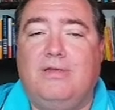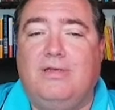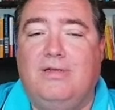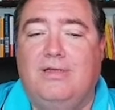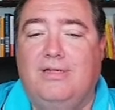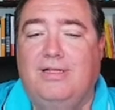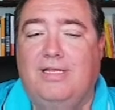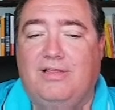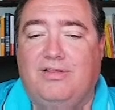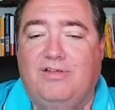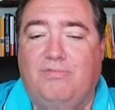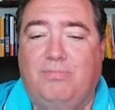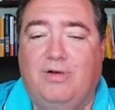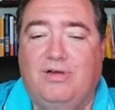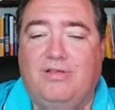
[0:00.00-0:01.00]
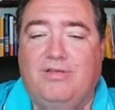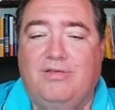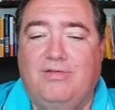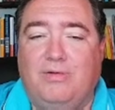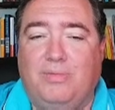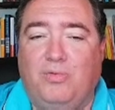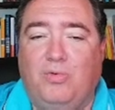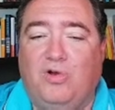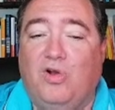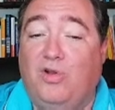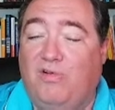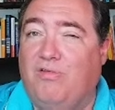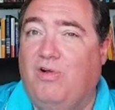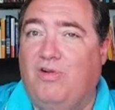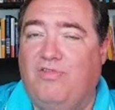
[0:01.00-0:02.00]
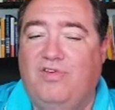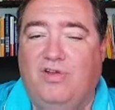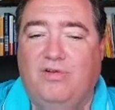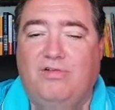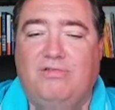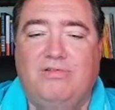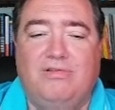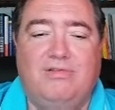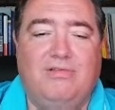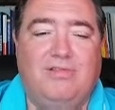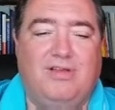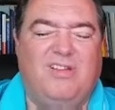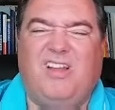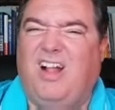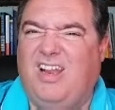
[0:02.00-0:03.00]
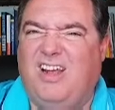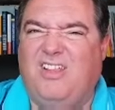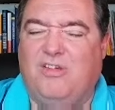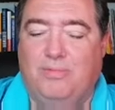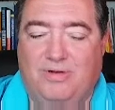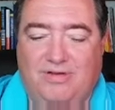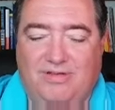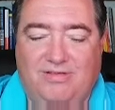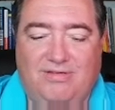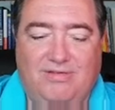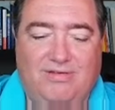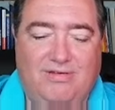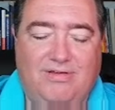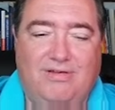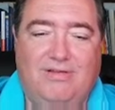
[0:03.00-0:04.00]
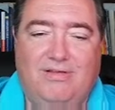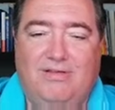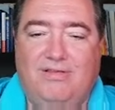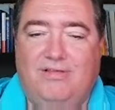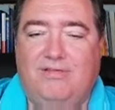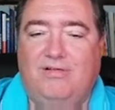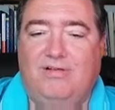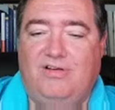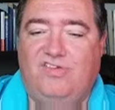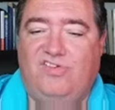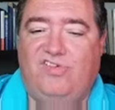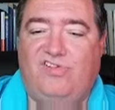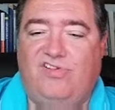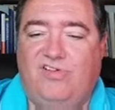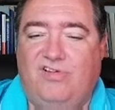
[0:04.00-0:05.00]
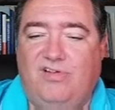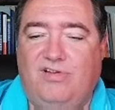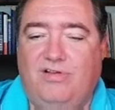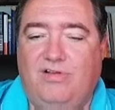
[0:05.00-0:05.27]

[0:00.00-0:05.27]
list of books. Herman Wouk only wrote a few. There are a lot of other books. Search.